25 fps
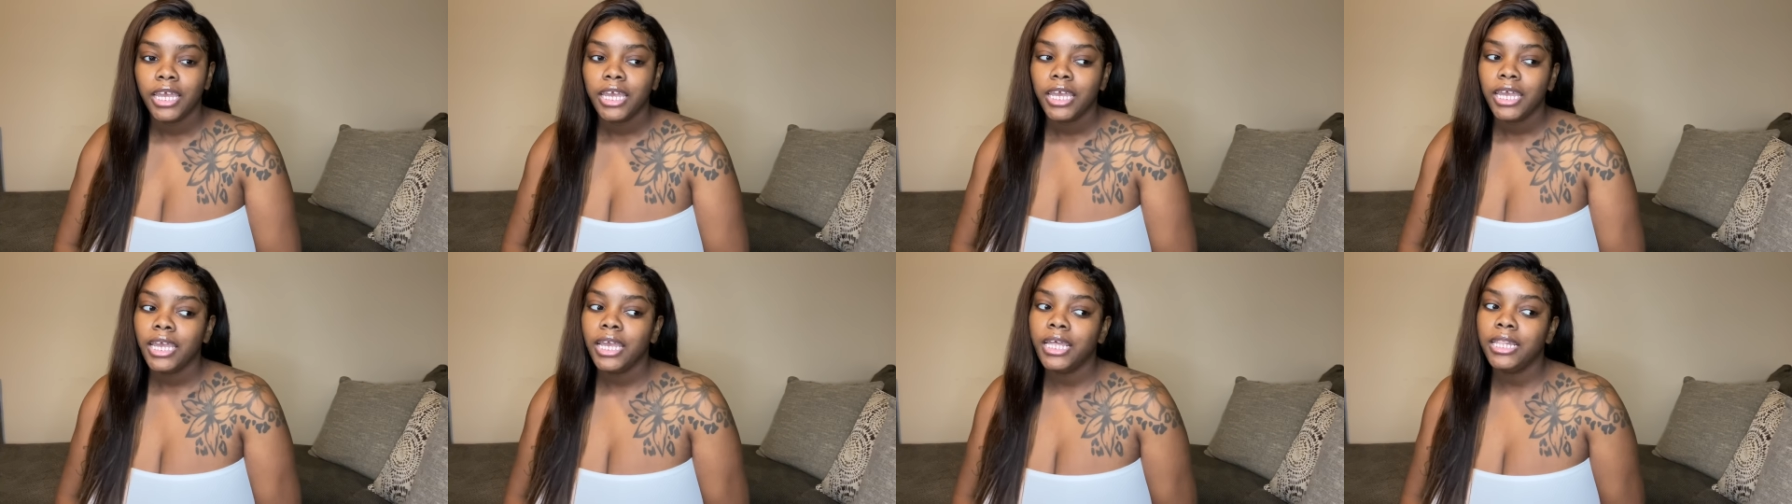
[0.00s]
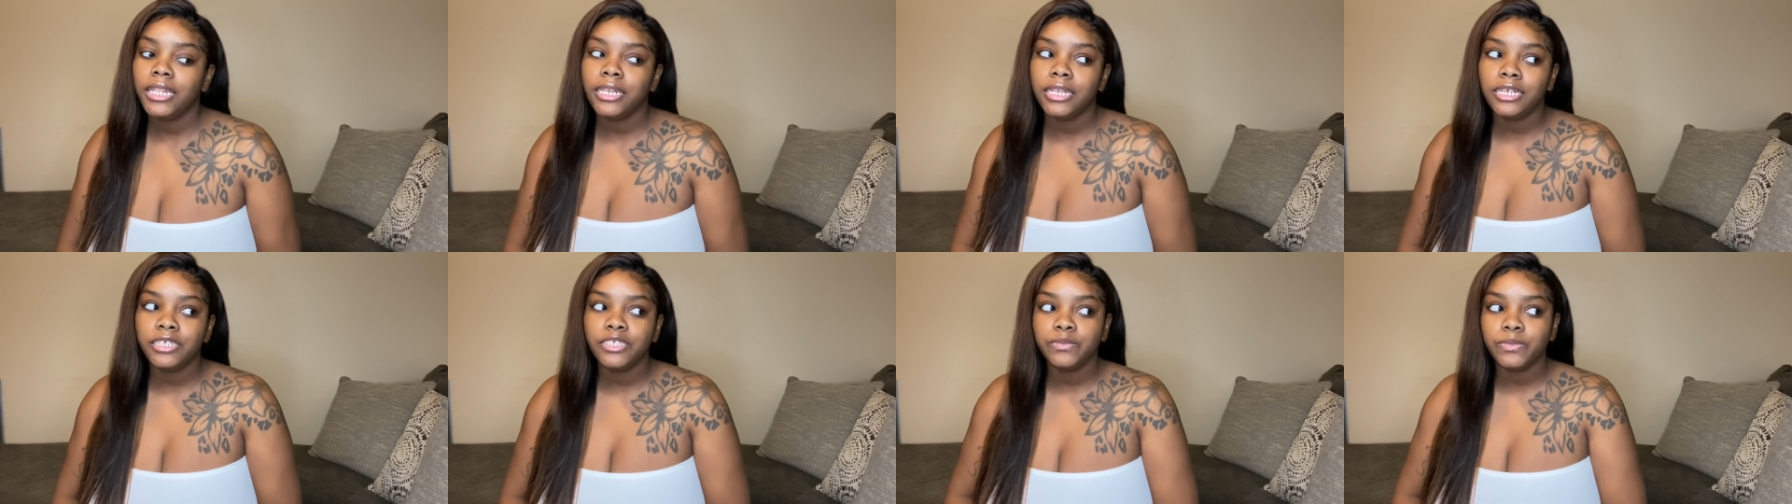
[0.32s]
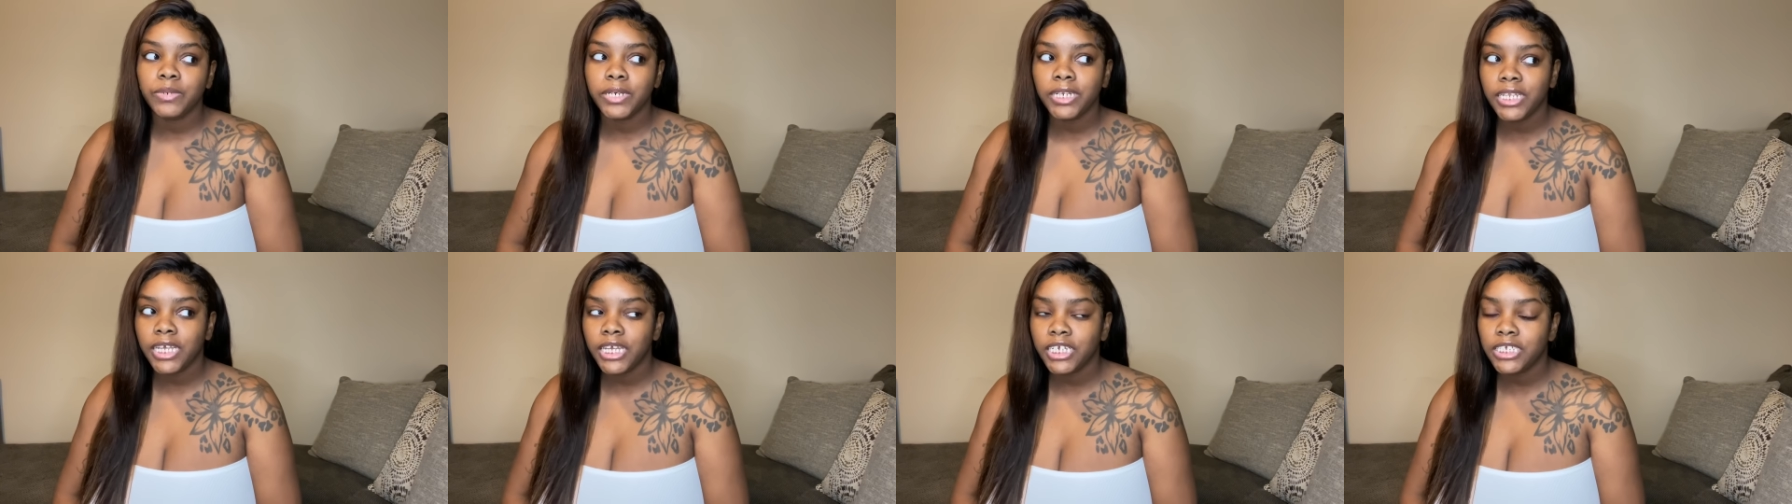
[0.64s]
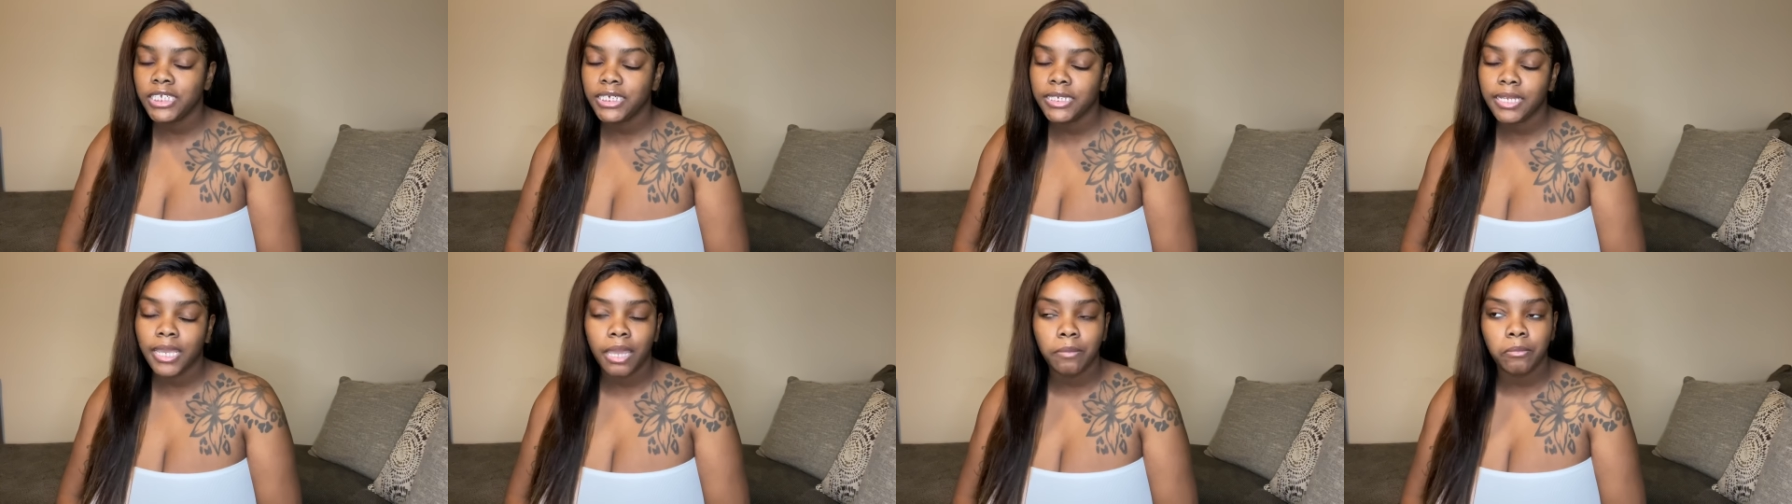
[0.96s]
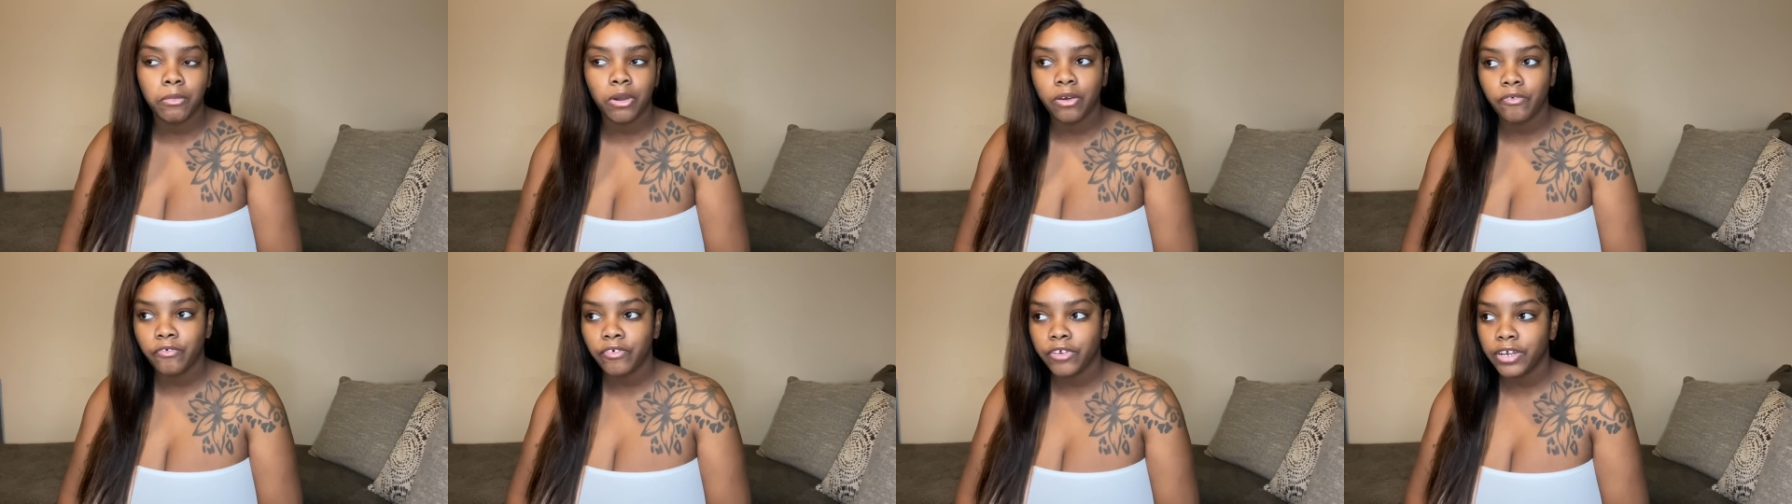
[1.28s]
And then this one day she came
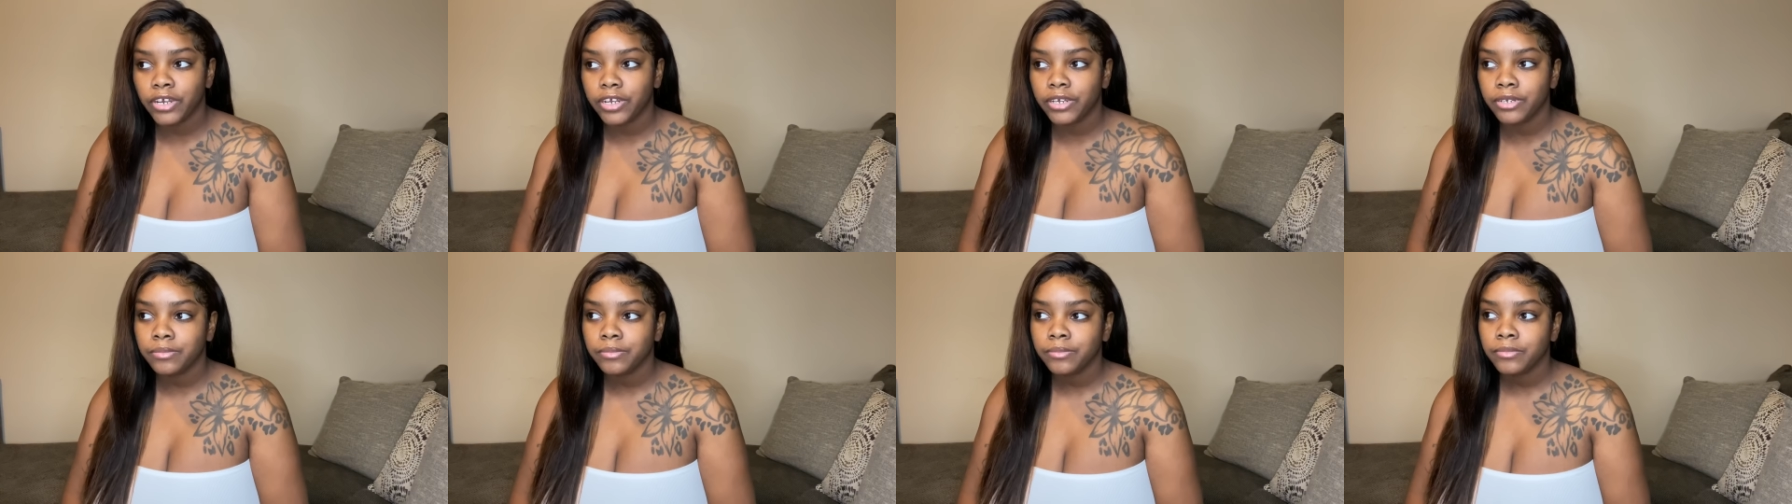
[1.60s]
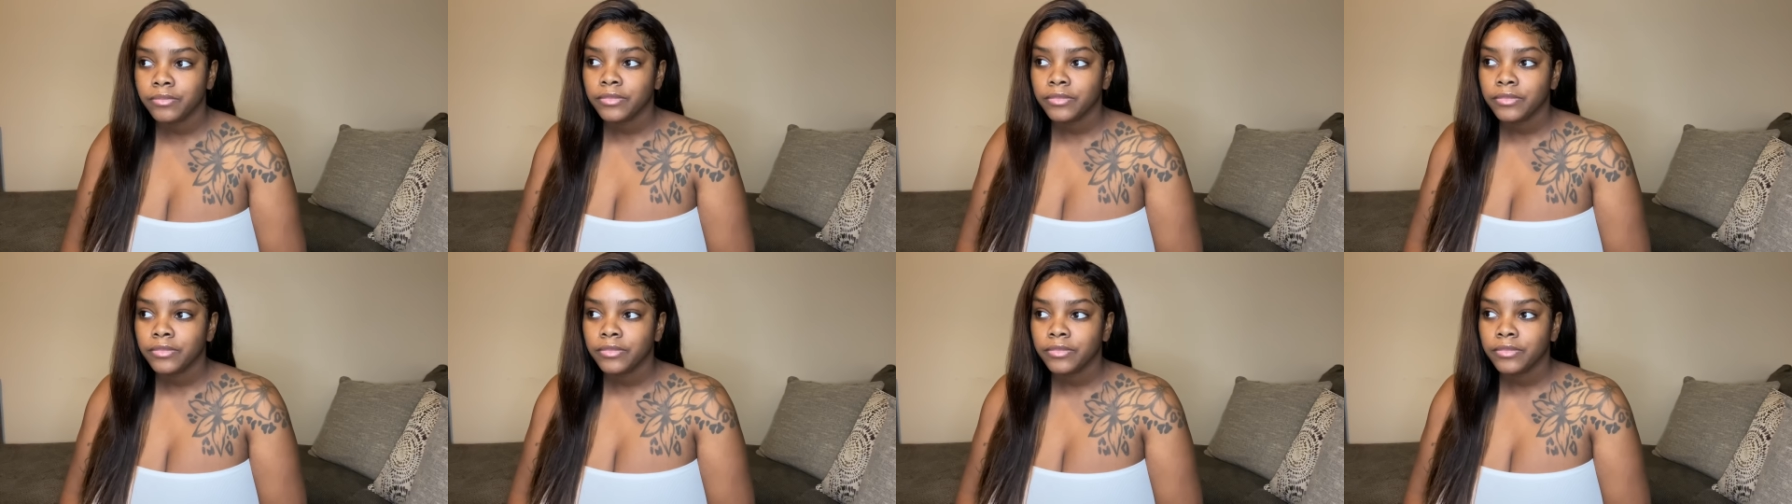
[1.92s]
over